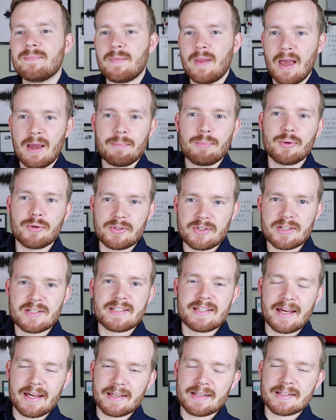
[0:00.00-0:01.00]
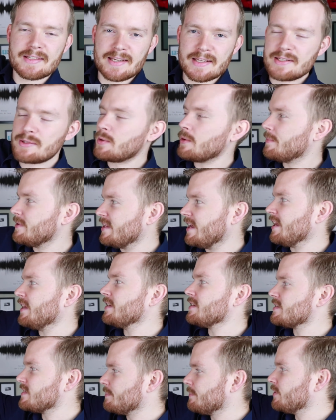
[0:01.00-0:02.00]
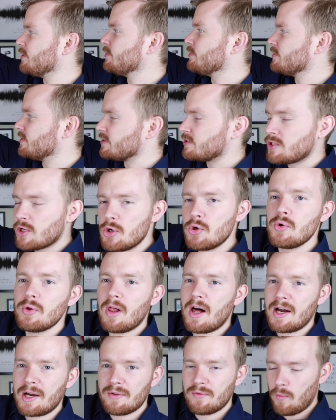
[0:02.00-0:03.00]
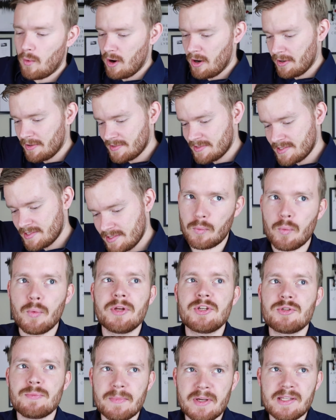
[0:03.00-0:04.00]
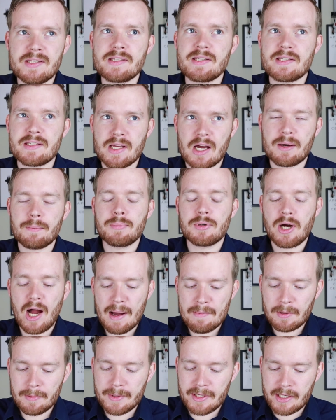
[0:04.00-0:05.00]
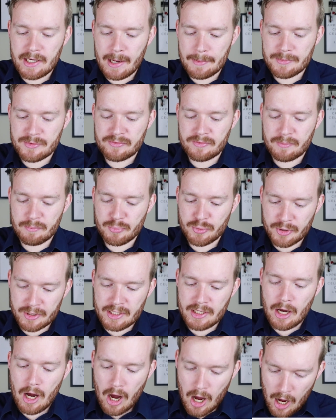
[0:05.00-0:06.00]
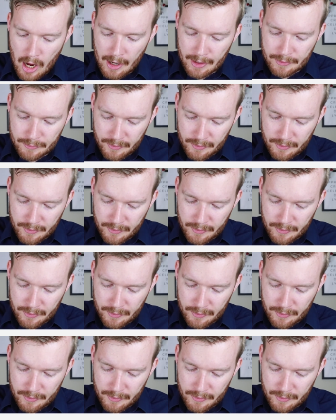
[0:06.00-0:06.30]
April just said, a sesquipedalian is somebody who uses too long of words, which means the song probably comes from Pretty Odd,